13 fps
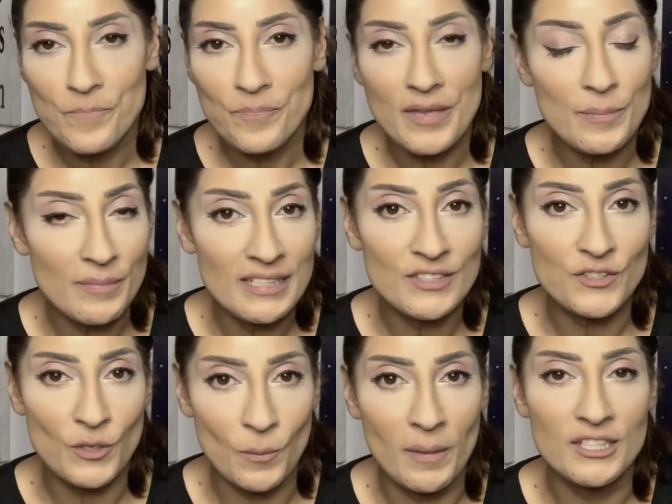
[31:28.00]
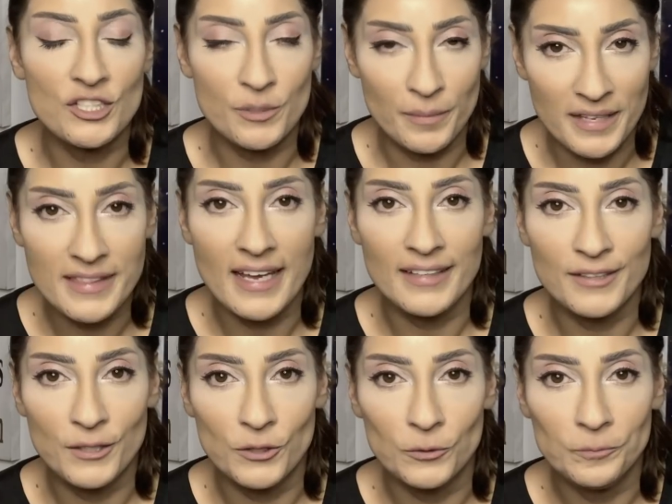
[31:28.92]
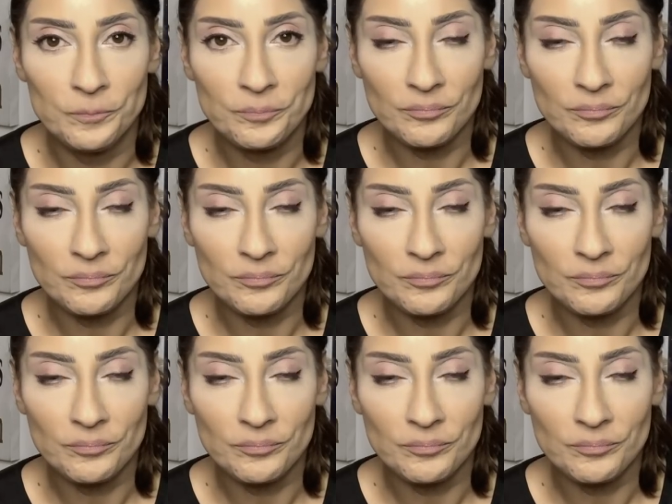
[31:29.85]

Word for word: It means so much to me. Thank you.